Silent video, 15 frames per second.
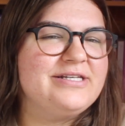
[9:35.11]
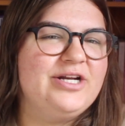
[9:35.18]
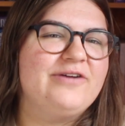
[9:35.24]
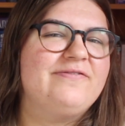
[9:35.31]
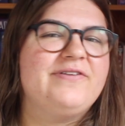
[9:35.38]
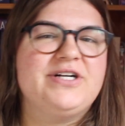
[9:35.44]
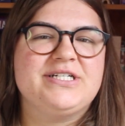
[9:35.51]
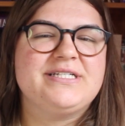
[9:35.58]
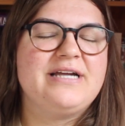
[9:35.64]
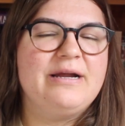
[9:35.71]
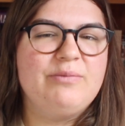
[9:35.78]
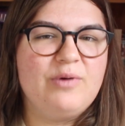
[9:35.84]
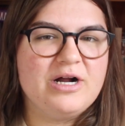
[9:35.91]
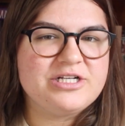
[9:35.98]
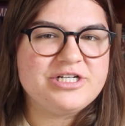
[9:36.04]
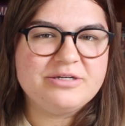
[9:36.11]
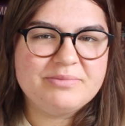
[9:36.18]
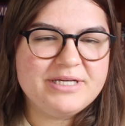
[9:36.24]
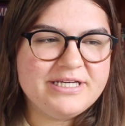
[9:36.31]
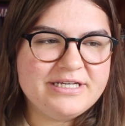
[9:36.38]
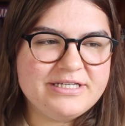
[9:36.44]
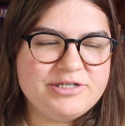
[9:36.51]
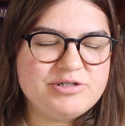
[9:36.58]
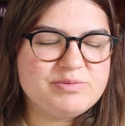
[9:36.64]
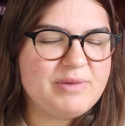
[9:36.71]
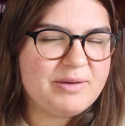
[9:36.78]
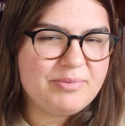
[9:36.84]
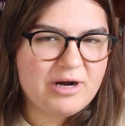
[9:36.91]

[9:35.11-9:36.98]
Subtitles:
your first time watching me use my